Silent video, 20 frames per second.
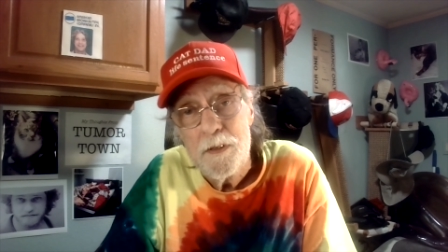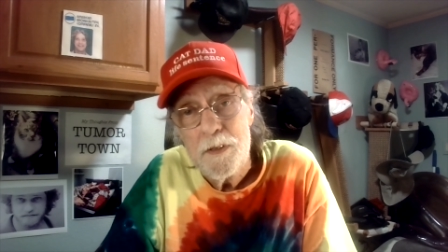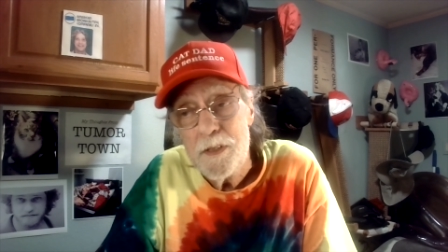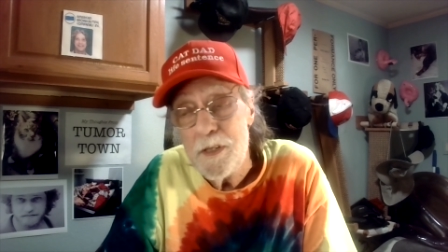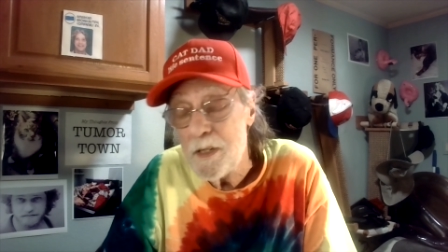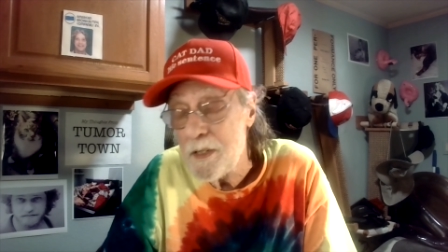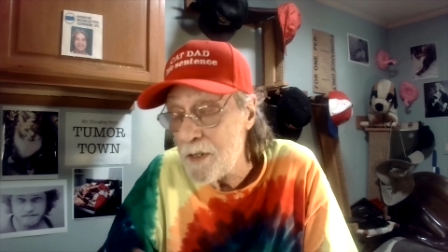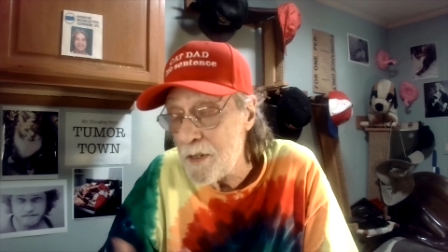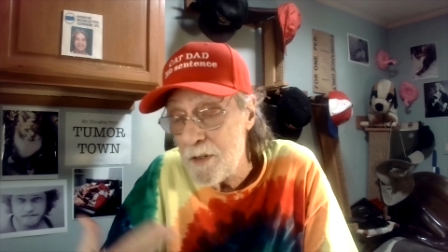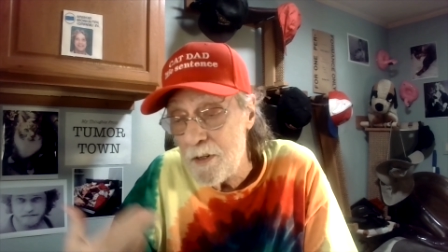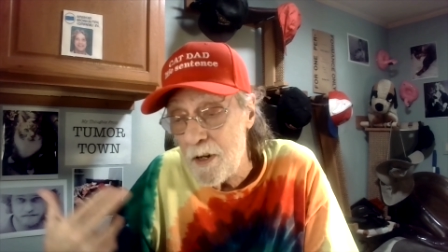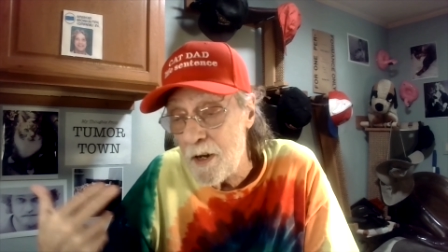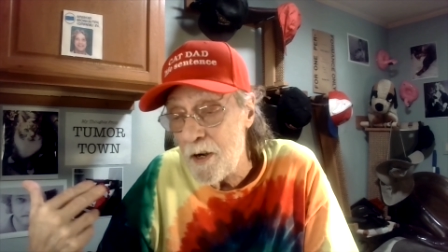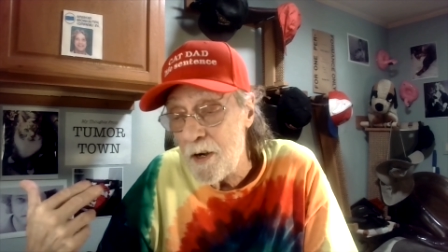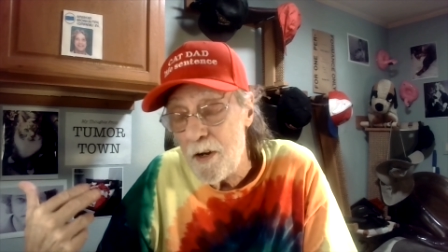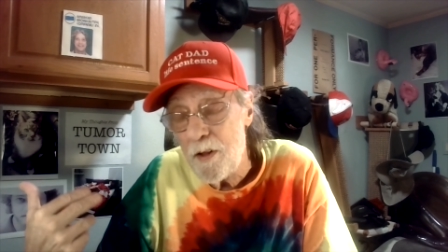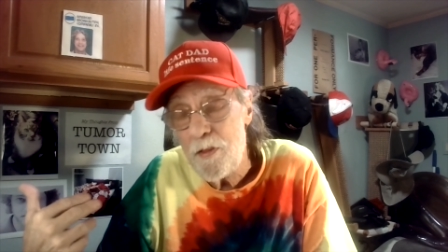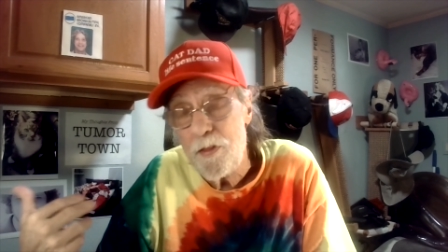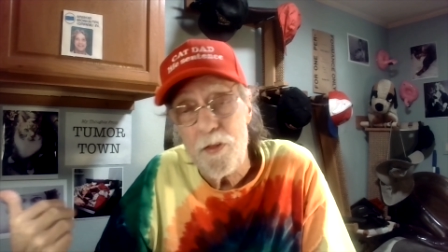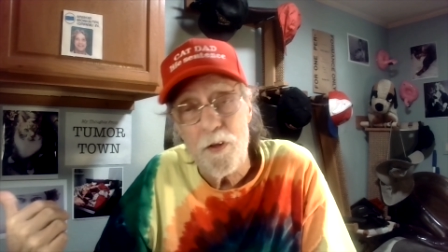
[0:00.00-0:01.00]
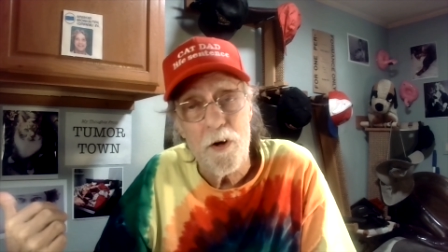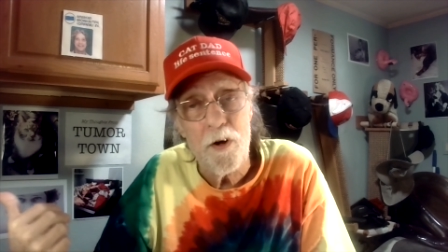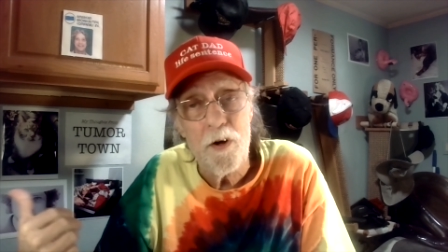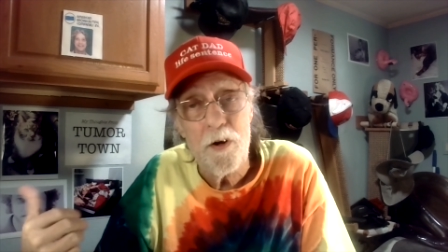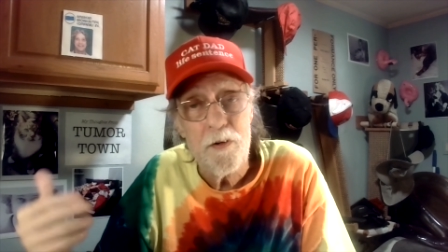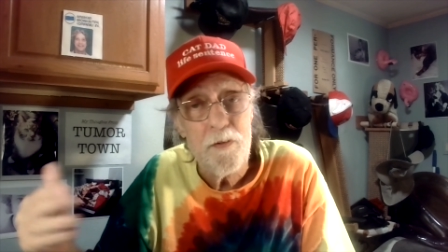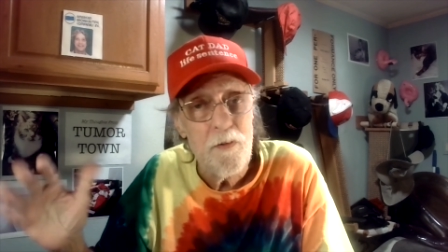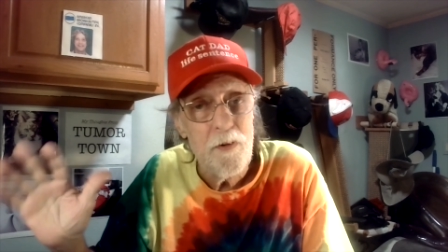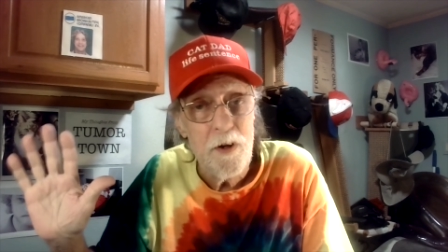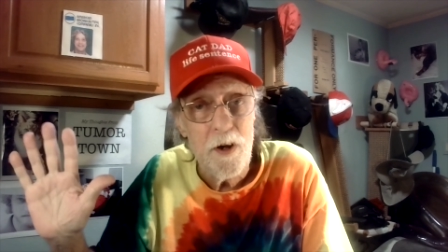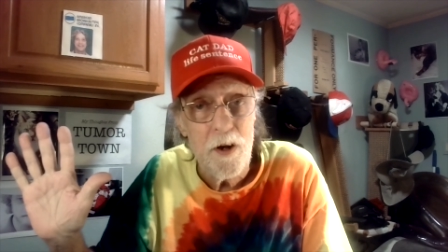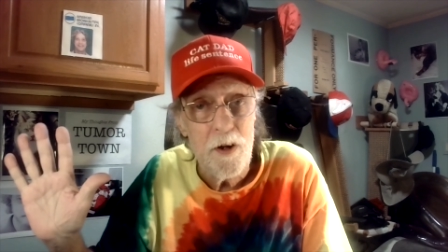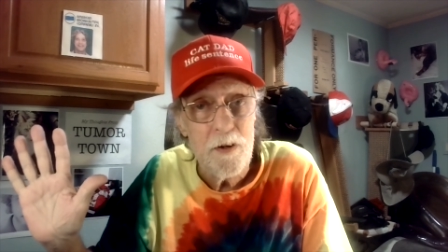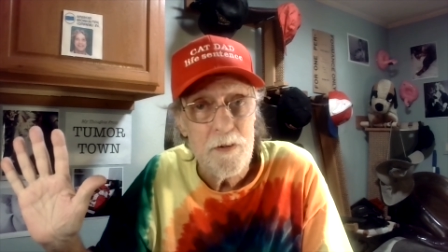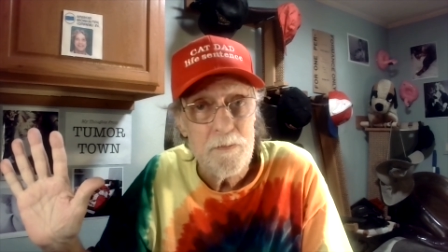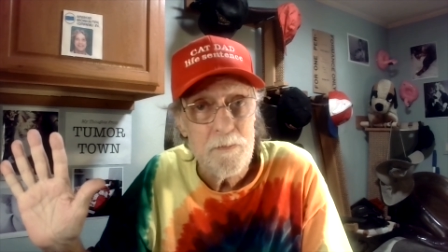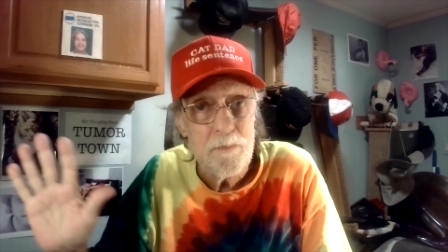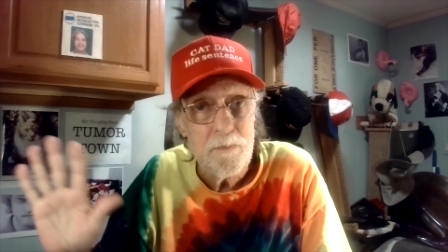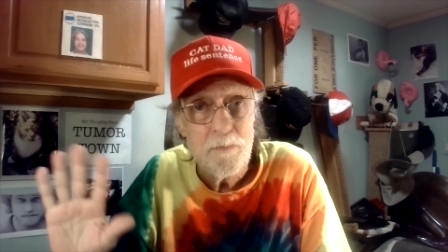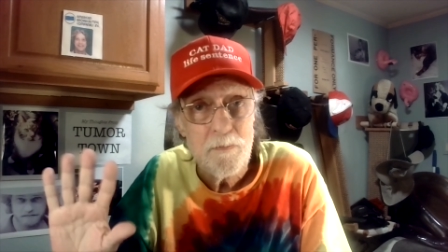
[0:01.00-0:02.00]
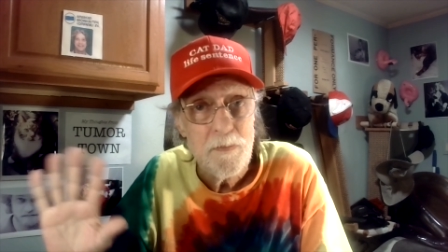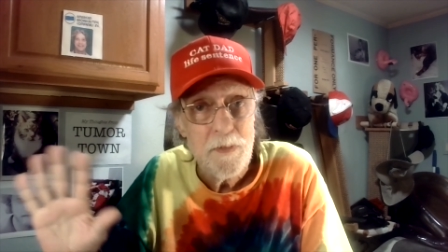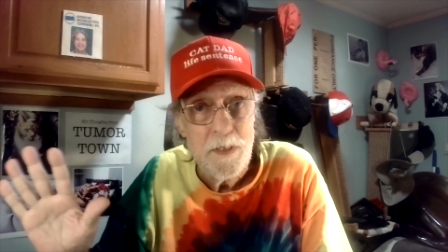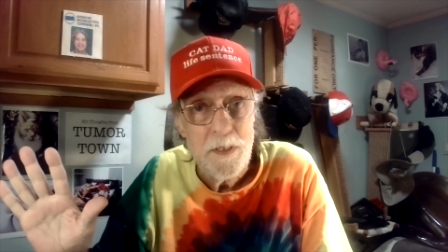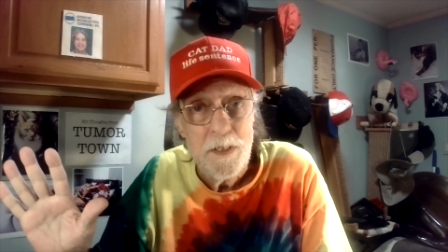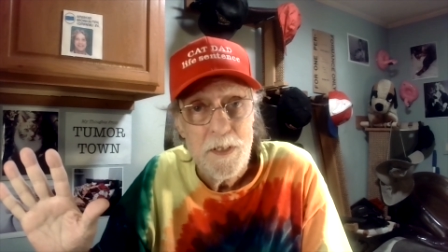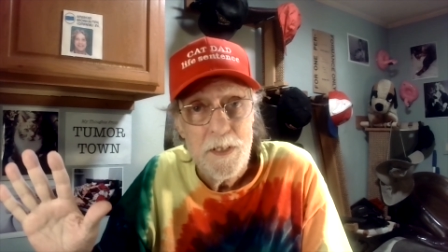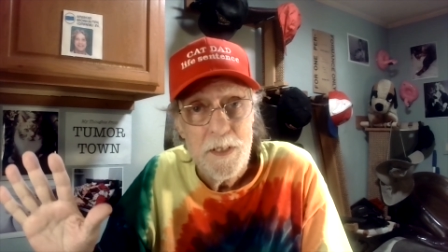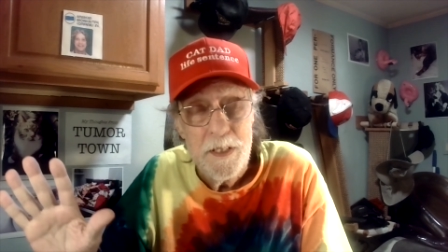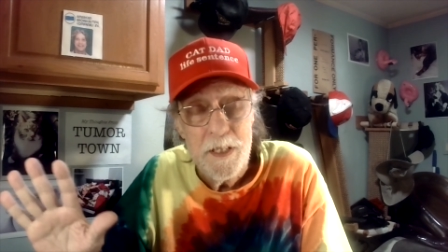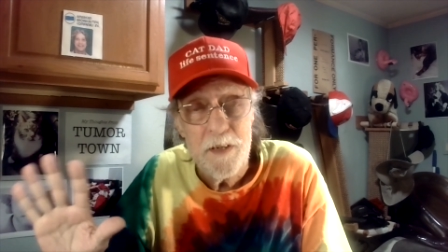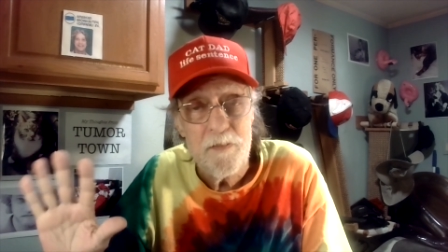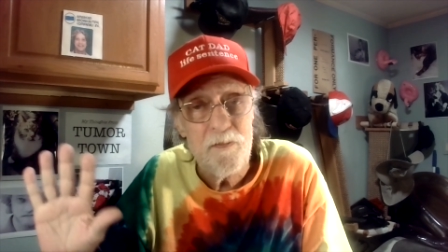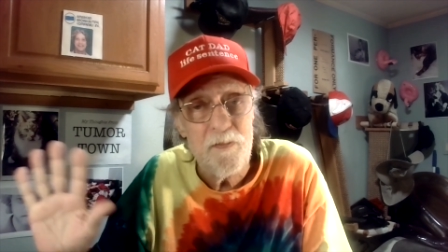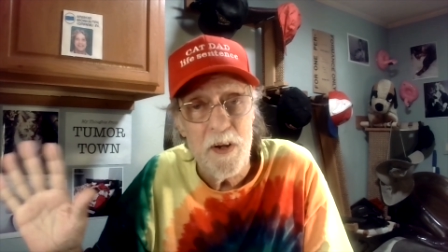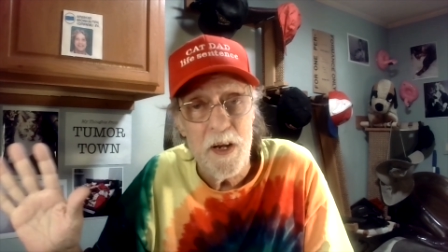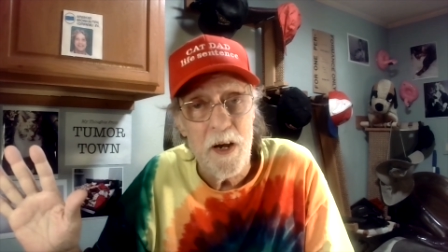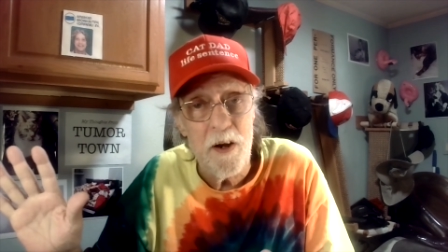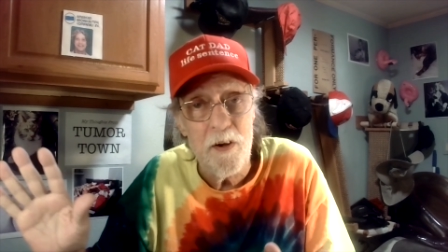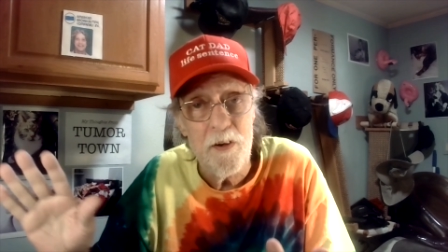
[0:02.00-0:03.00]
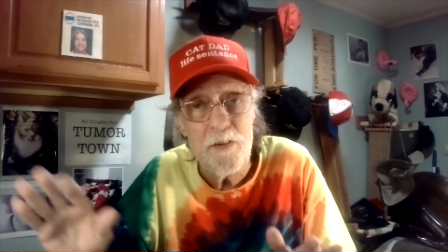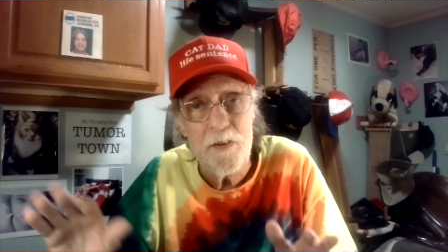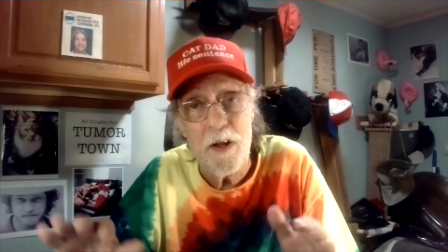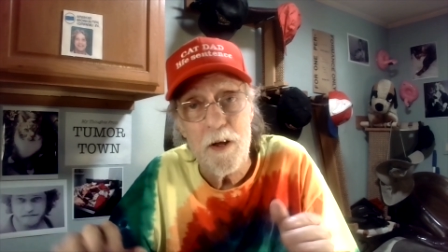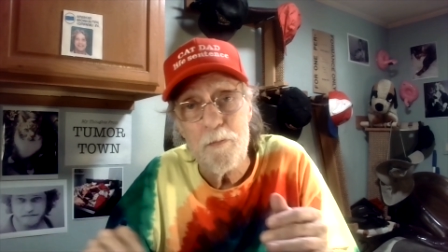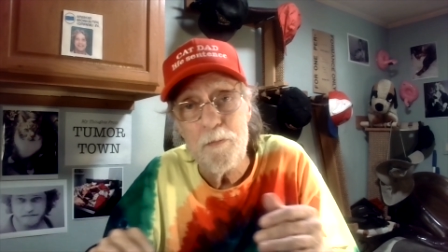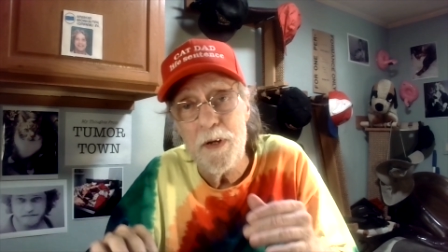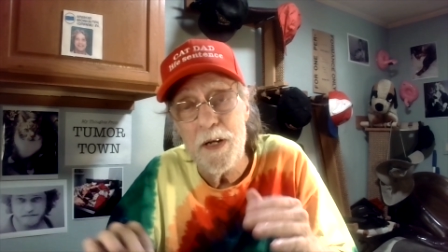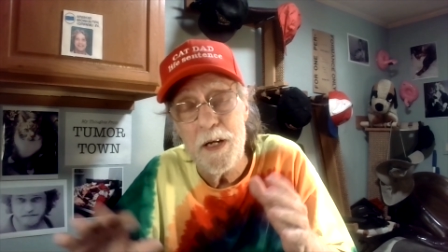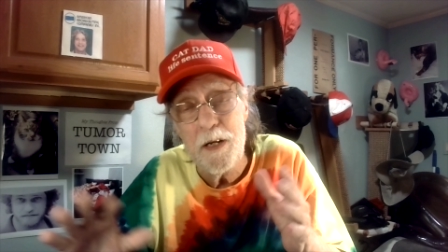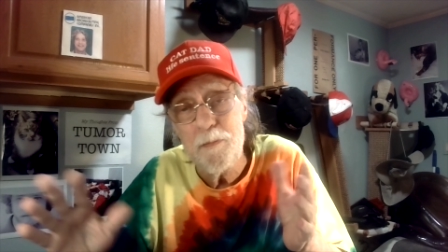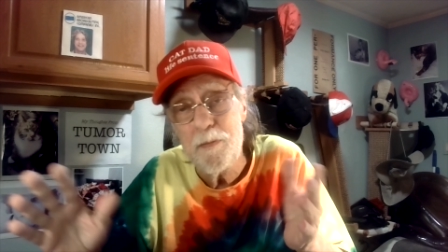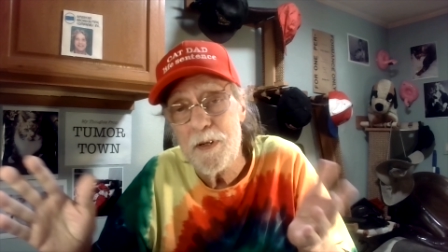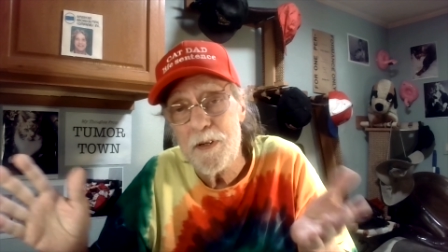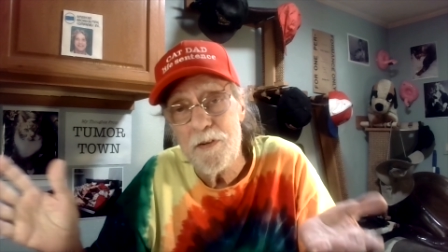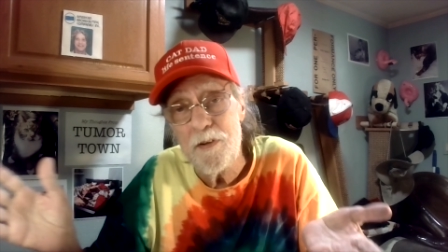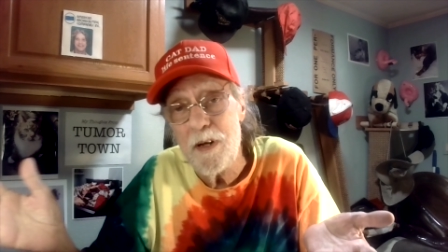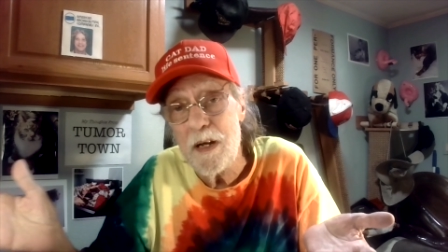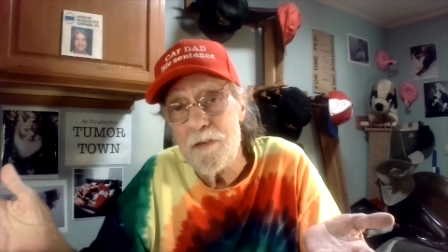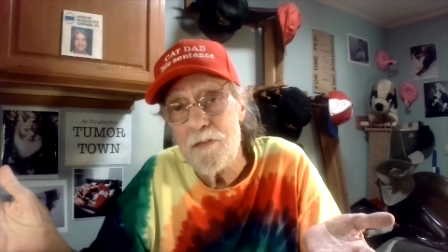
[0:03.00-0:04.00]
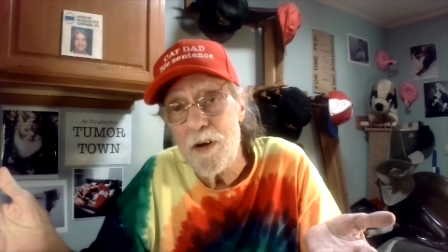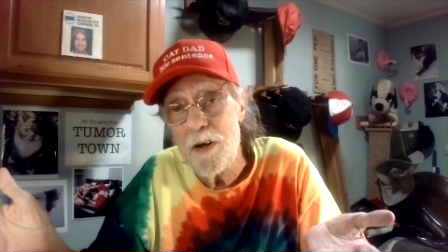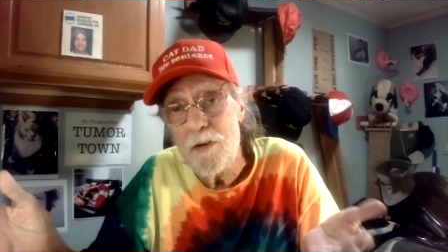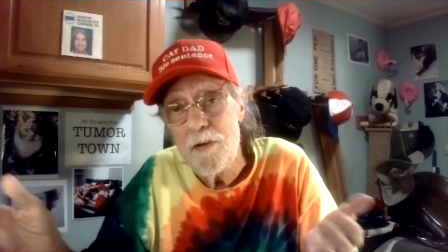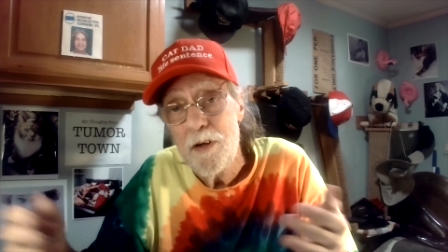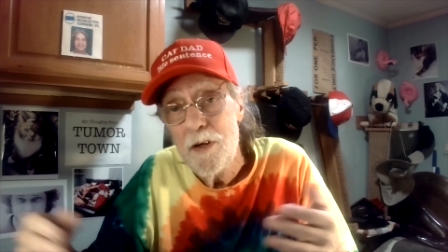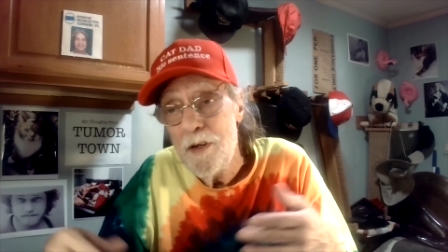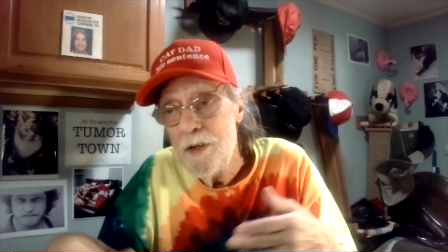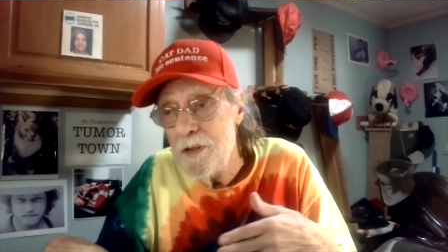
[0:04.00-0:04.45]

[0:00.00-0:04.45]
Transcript: You could have done it at third, It varies how many, because you never know.